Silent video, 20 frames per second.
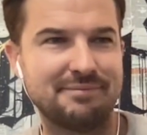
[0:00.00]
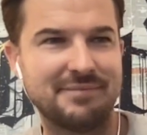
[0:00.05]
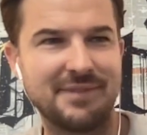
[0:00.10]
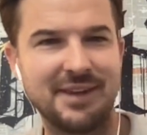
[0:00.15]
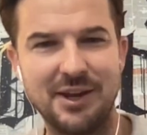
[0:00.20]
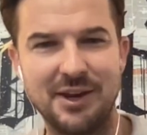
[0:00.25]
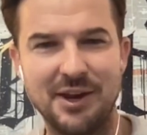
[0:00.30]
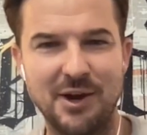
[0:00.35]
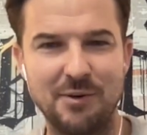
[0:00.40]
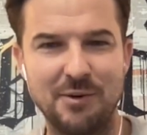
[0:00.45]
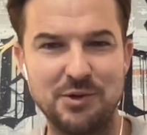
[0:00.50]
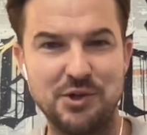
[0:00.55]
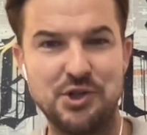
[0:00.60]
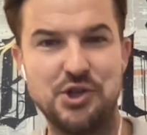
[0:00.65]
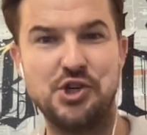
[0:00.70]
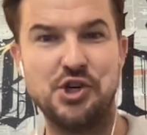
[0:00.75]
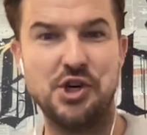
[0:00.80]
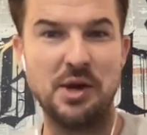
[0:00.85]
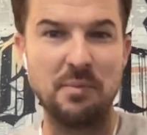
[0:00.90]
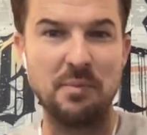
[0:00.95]
you know,
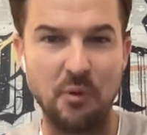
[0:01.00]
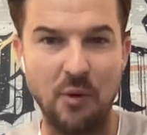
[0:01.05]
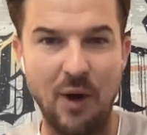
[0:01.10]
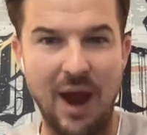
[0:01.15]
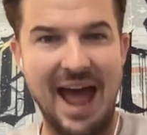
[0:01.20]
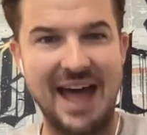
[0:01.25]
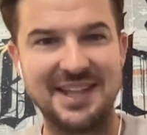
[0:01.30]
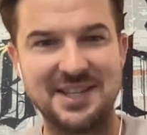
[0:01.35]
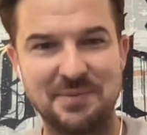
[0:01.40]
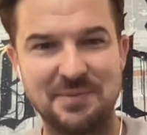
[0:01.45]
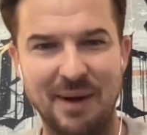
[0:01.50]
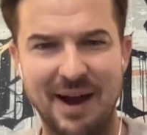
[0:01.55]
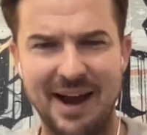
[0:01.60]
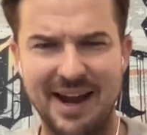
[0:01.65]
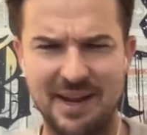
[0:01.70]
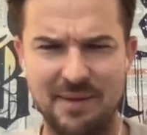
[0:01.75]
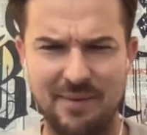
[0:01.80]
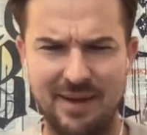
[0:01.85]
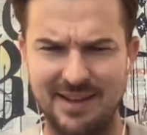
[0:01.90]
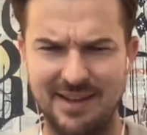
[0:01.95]
gym rats by
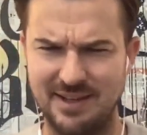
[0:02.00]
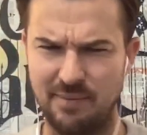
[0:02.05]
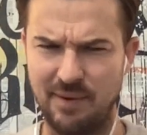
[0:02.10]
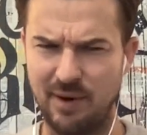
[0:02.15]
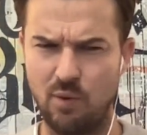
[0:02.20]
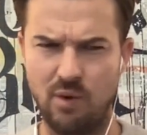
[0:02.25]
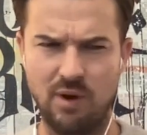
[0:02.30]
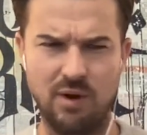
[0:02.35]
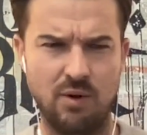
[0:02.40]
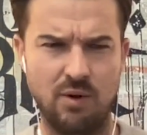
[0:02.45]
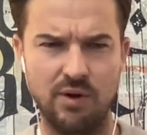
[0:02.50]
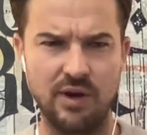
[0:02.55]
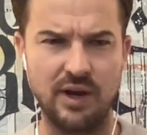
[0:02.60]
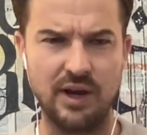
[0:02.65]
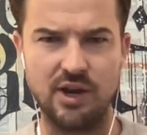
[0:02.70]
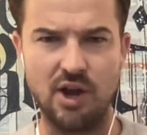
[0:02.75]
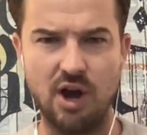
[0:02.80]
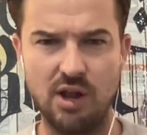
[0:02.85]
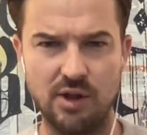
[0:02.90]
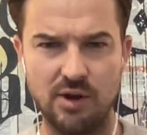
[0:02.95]
any means. I'm like, well, yeah. hold
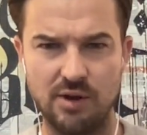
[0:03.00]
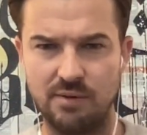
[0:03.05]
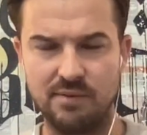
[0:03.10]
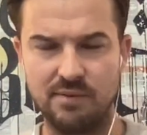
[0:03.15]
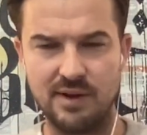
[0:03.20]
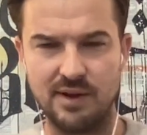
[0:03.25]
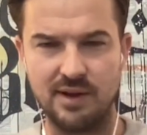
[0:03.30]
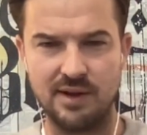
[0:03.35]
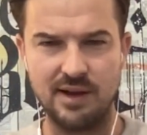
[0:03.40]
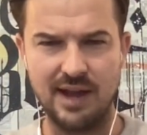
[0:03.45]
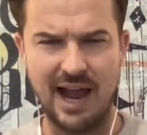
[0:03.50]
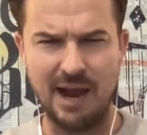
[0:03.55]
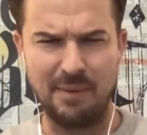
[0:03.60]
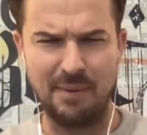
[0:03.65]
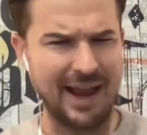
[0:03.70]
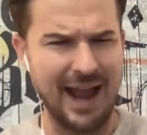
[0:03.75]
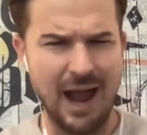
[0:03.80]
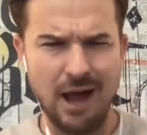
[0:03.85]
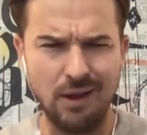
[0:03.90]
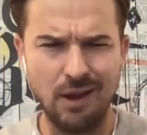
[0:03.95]
on, y'all are, I'm
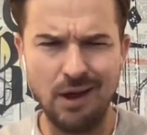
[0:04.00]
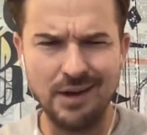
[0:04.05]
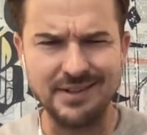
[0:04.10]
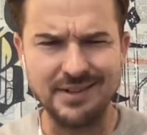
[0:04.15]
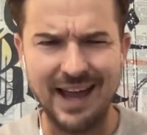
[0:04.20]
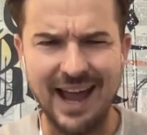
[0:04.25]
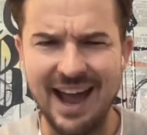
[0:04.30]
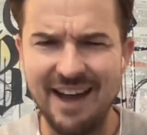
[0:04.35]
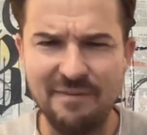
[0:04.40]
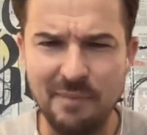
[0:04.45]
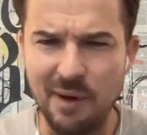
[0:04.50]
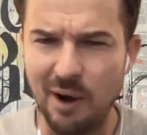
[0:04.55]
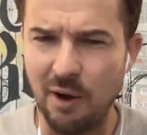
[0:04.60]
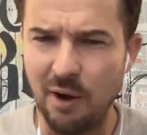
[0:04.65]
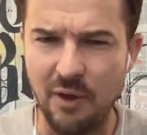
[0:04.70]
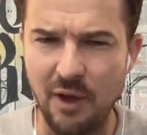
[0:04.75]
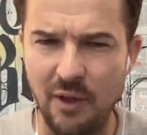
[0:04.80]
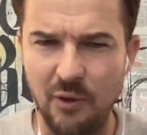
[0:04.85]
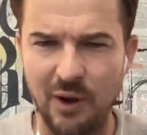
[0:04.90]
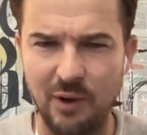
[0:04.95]
like, how long is a half
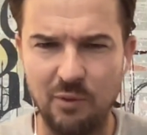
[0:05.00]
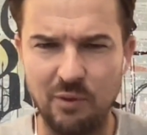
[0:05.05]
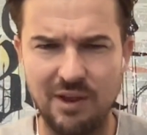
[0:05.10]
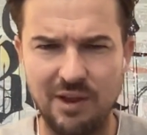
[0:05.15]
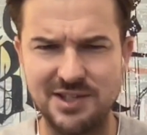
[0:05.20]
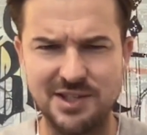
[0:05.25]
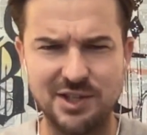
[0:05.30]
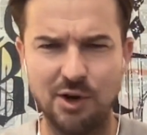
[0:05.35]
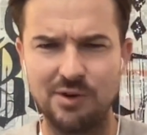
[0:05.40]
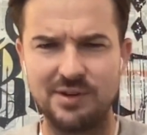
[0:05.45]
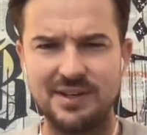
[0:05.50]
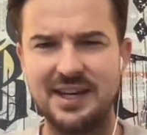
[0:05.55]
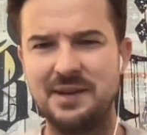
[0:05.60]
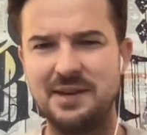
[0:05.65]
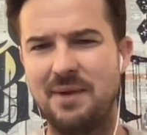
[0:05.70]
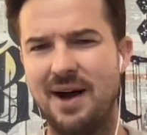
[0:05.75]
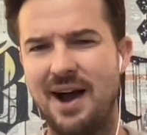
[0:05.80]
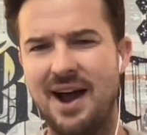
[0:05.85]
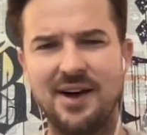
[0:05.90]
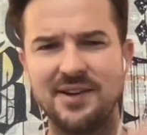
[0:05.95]
marathon? They're like, it's
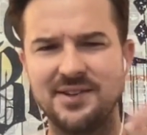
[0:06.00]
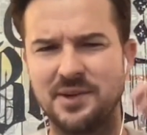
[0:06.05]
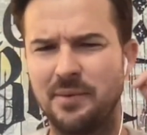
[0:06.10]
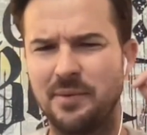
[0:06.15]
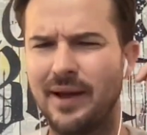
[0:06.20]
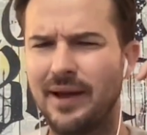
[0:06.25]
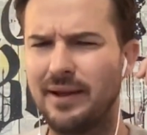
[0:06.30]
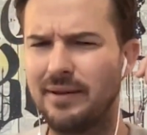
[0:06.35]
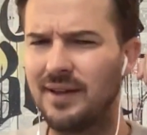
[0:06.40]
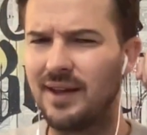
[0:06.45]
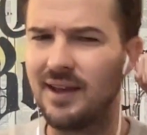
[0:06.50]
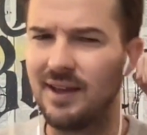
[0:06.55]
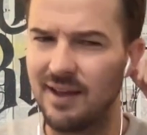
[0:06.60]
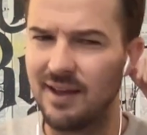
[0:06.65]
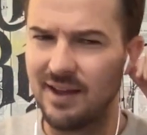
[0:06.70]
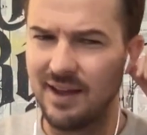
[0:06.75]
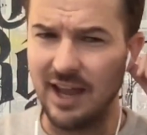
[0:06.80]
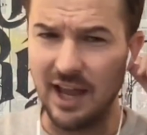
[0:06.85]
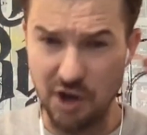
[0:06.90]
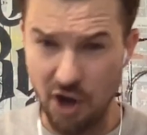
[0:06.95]
13 miles. I'm like,
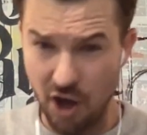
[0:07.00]
and